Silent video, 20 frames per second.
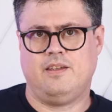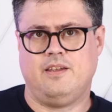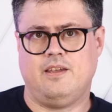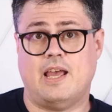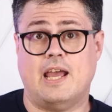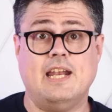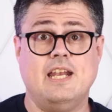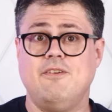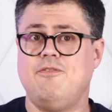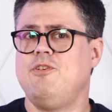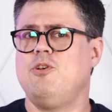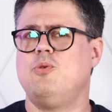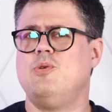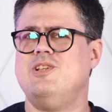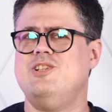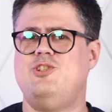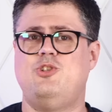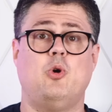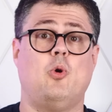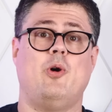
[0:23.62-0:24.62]
And if you
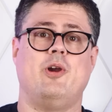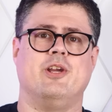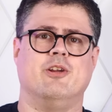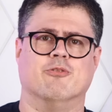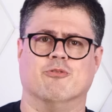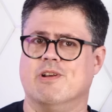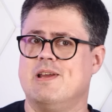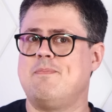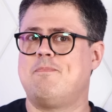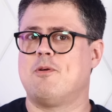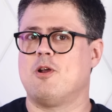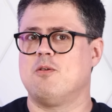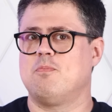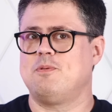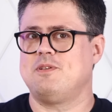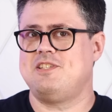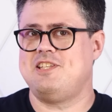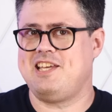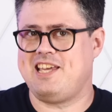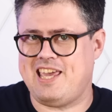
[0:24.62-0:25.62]
enjoy
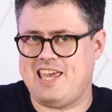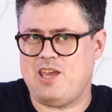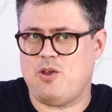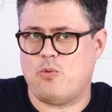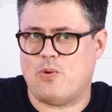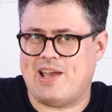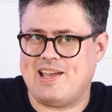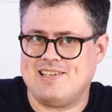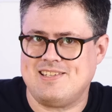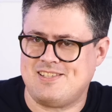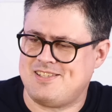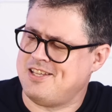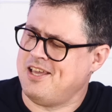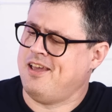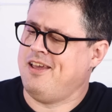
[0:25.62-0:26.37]
repurposing e-waste